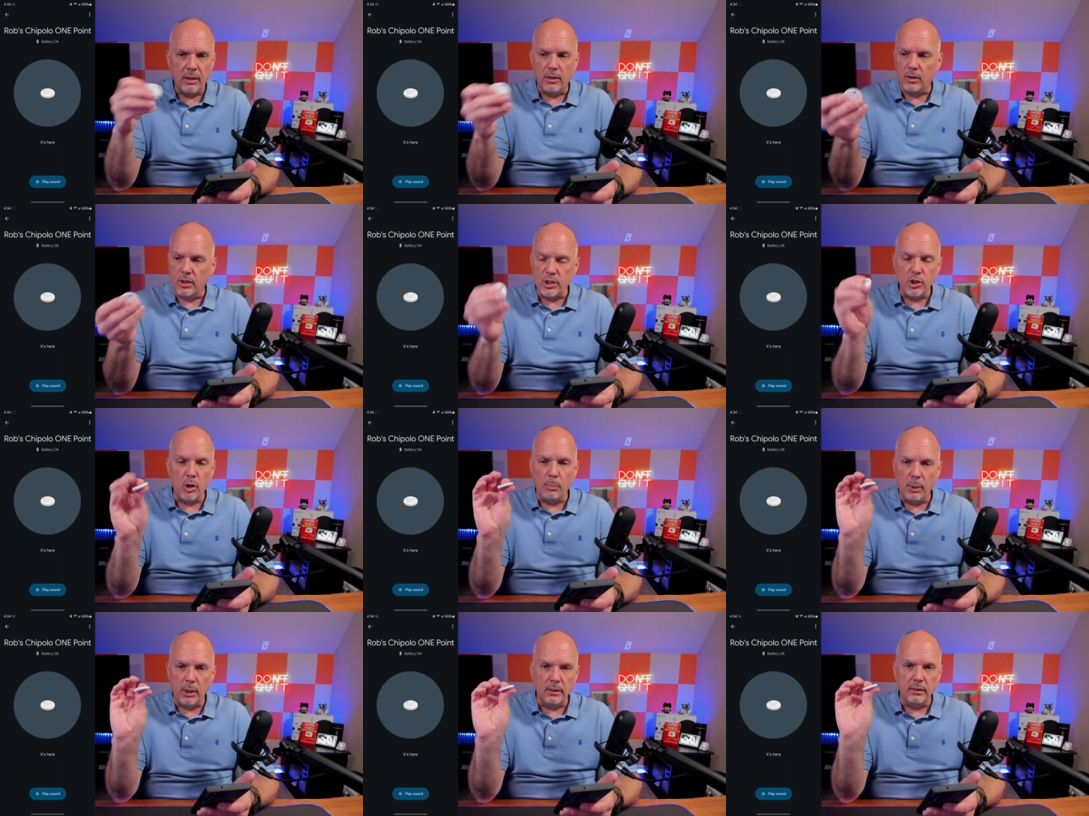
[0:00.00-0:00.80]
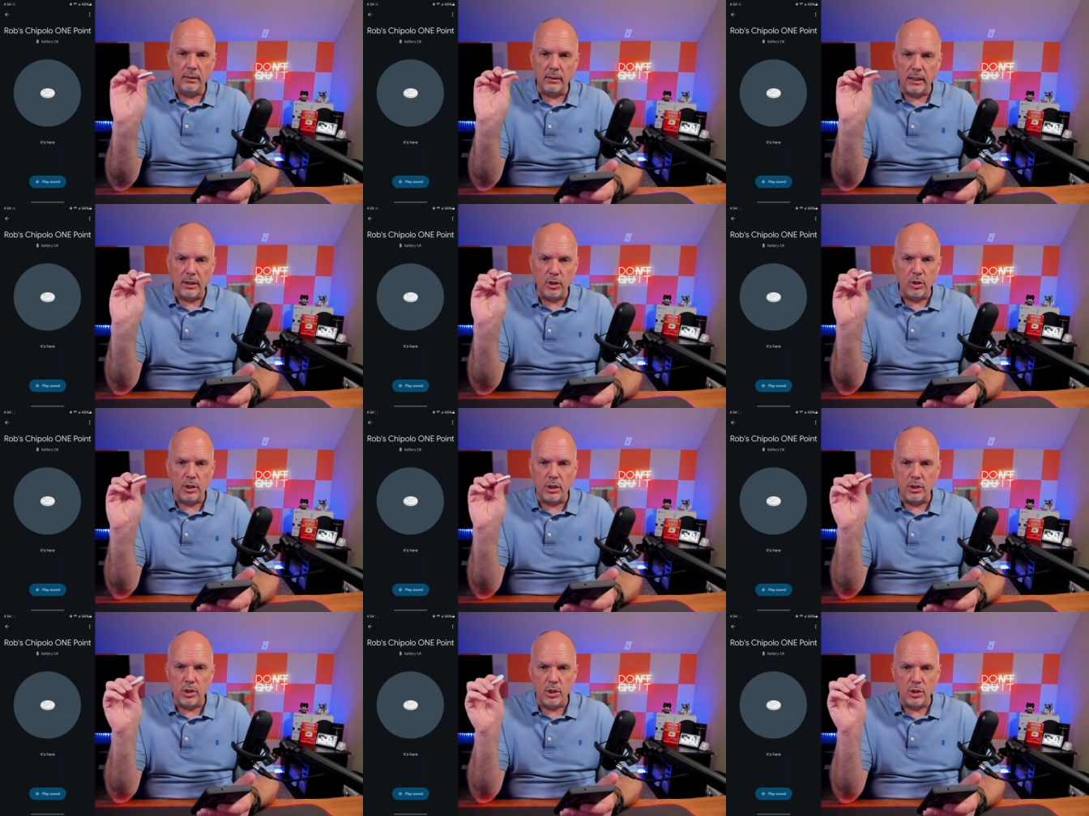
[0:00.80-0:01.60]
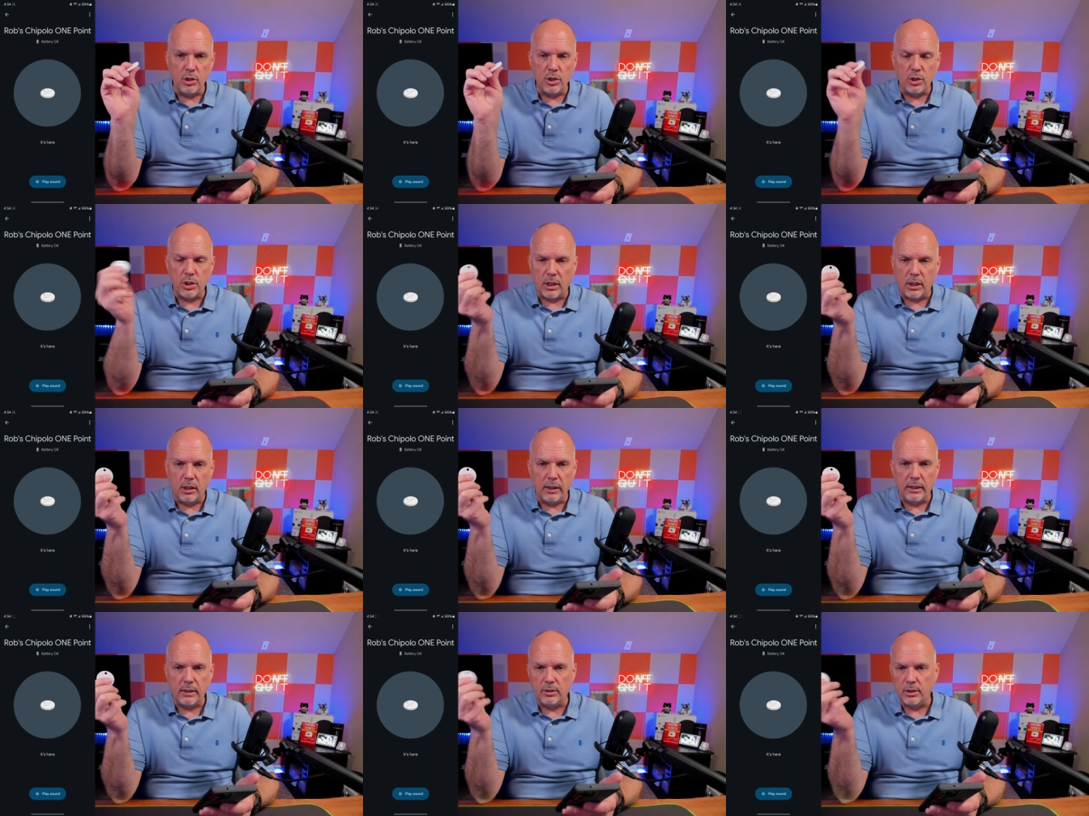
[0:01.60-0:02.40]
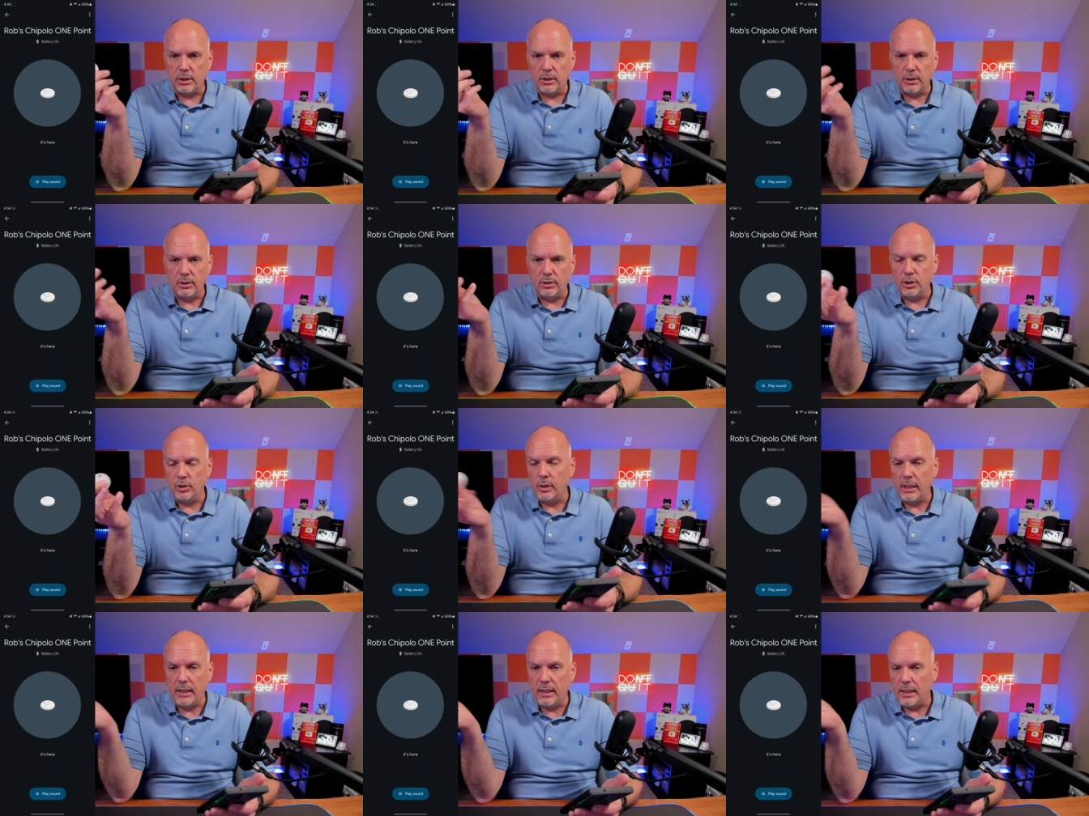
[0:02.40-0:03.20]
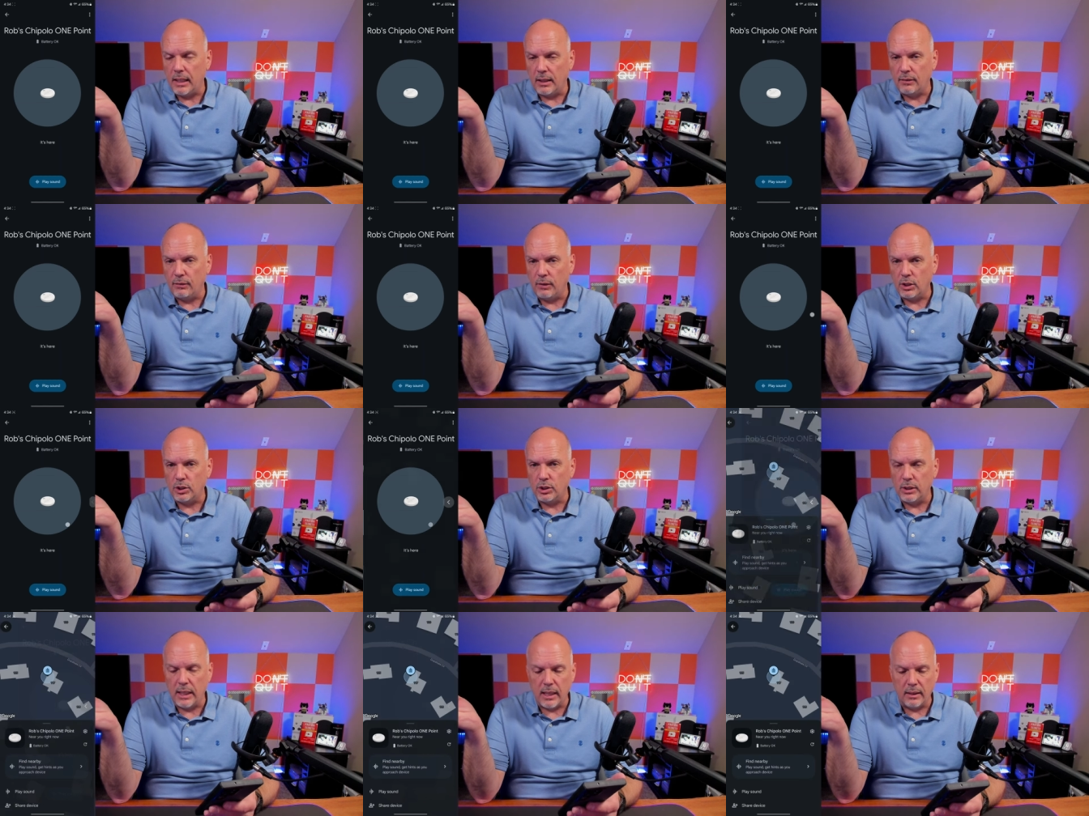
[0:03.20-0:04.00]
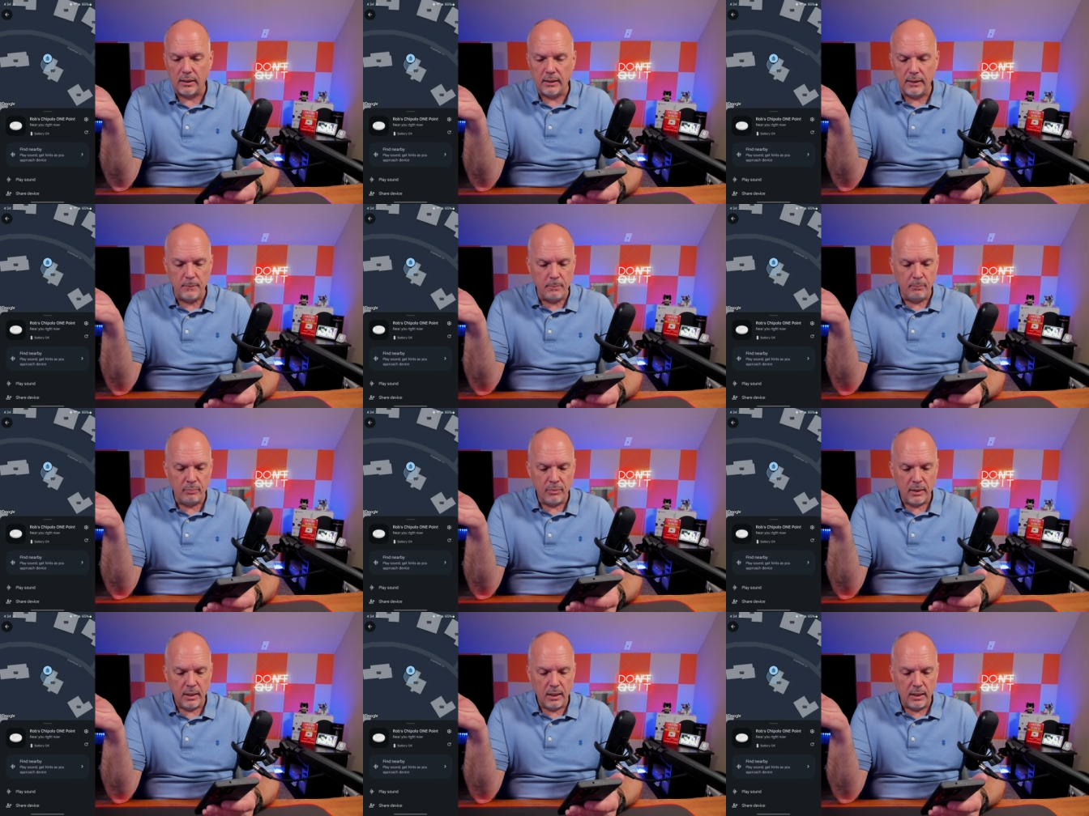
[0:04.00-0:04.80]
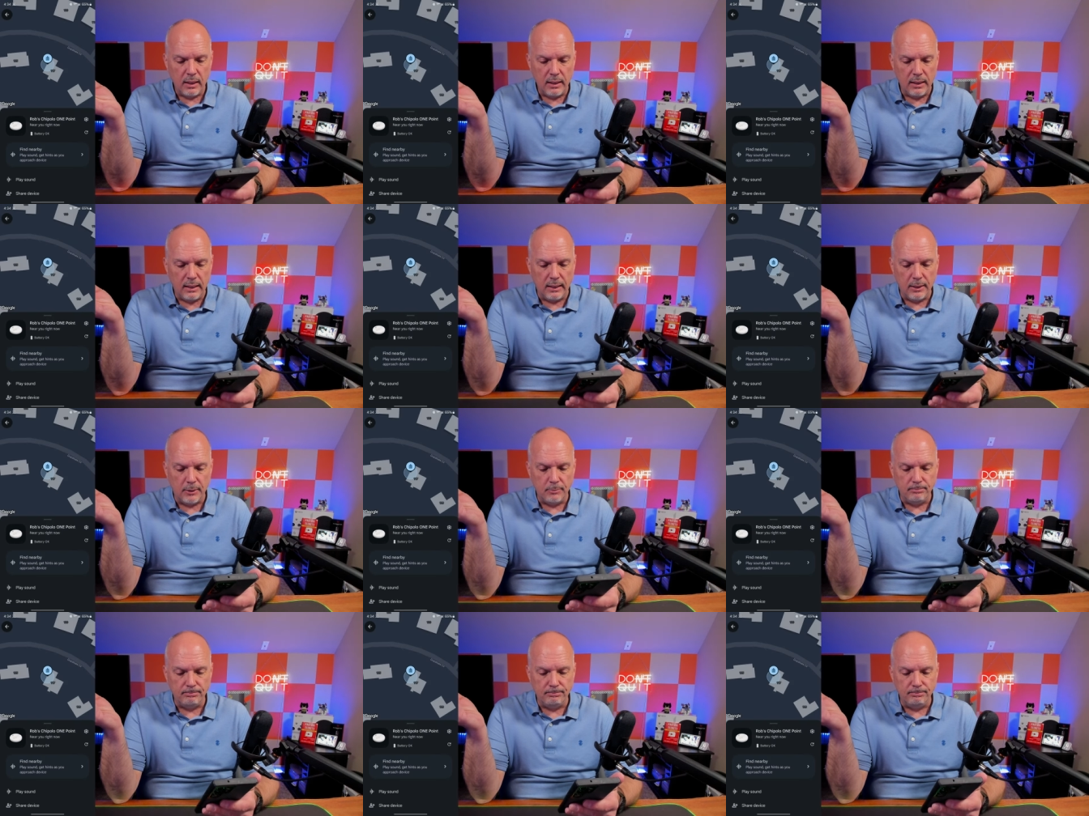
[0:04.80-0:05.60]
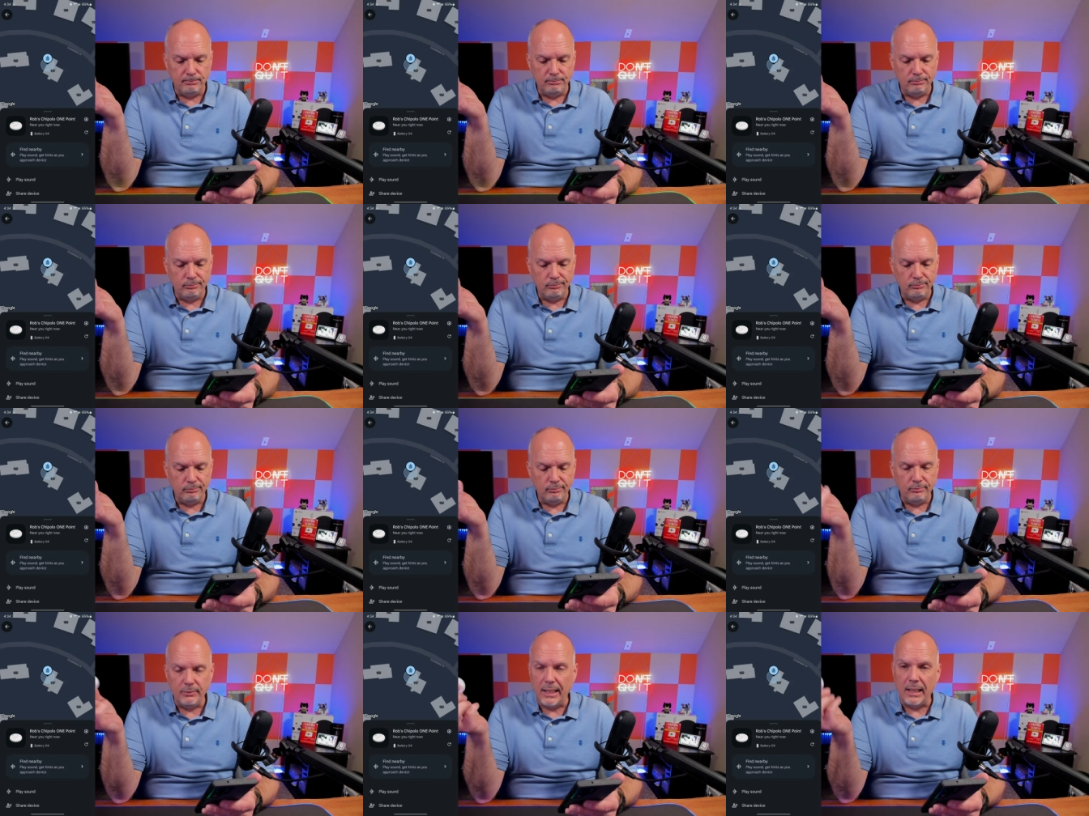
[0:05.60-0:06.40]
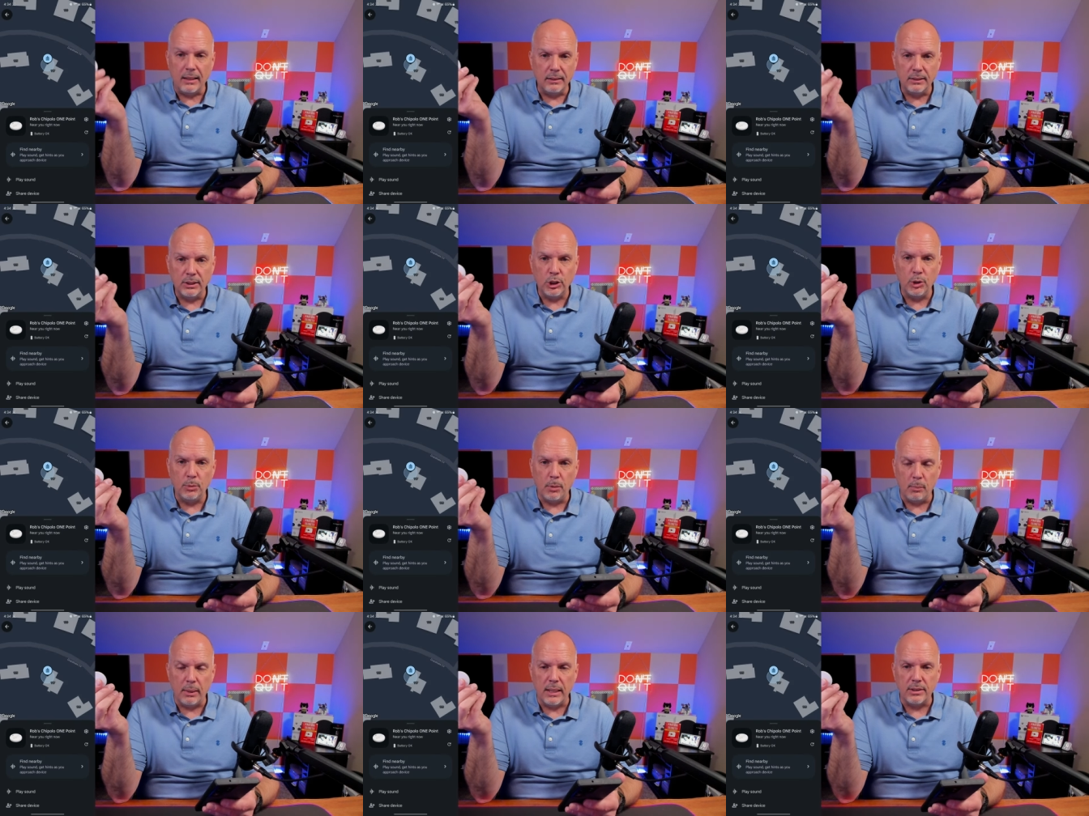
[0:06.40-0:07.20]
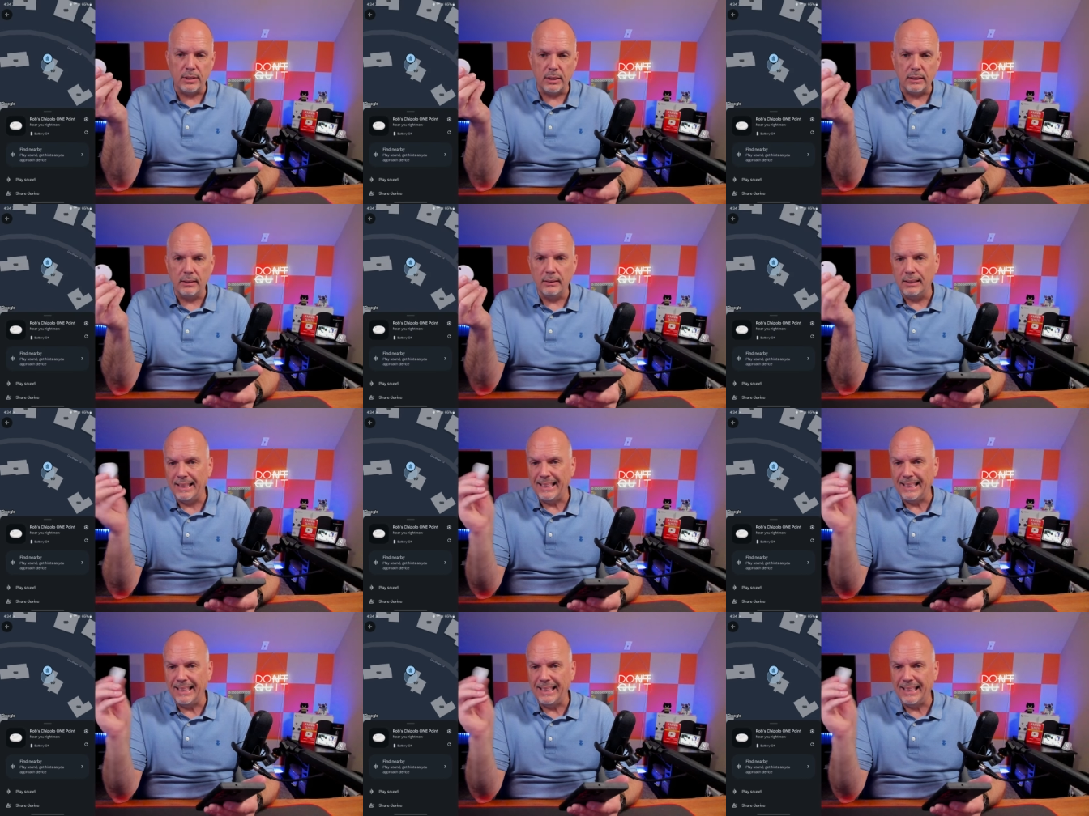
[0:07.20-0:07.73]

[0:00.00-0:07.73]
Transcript: There is no button that you can use to click to do any kind of functionality um, yeah, super basic.